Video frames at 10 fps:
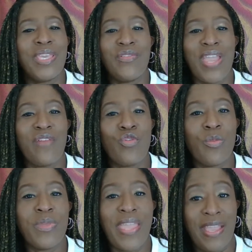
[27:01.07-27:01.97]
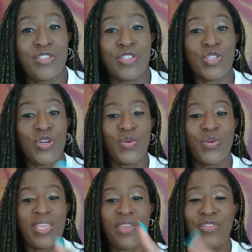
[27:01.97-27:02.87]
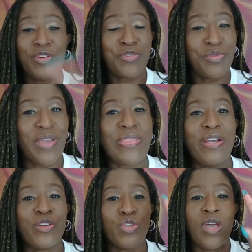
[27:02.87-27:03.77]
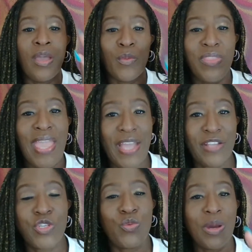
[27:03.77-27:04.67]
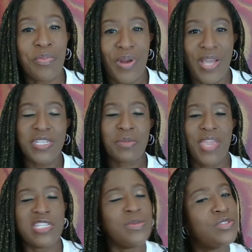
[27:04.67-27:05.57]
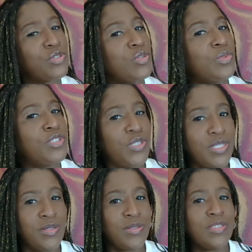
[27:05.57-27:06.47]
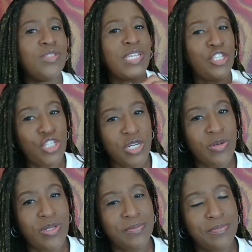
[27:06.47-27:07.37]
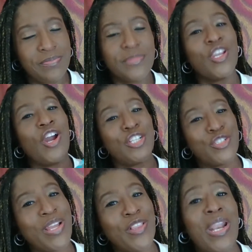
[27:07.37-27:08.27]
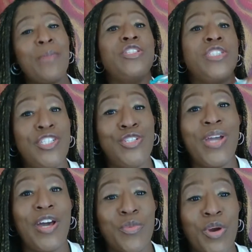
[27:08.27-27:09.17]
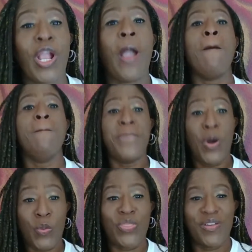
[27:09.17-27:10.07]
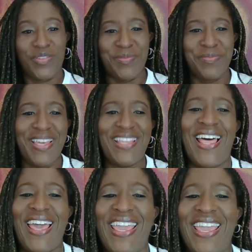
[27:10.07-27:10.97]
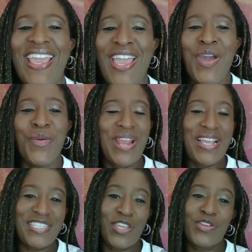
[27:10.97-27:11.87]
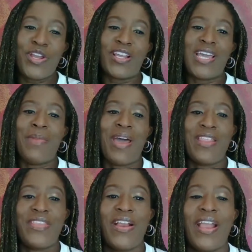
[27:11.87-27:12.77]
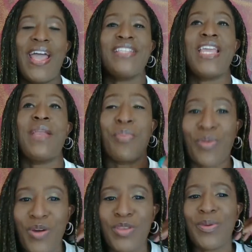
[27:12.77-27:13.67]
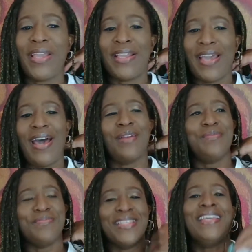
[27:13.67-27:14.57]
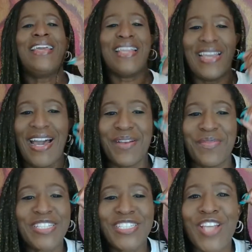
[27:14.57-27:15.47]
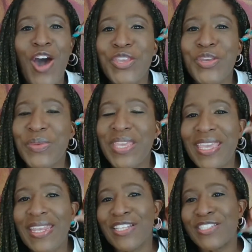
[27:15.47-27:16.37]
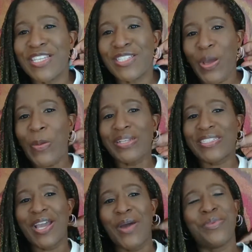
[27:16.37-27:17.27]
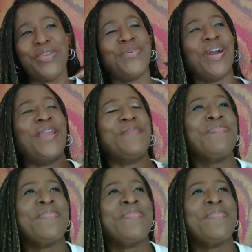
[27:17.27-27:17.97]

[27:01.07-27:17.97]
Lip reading: give every woman an answer. So if you don't do nothing else, when they ask you what project management tool would you use, you say Jira or Trello. And I'm going to teach you how to work both of them. Like when I tell you you're going to come out of there as a pro, you're like, got them. Got them. That's because all you need is someone to help you, right?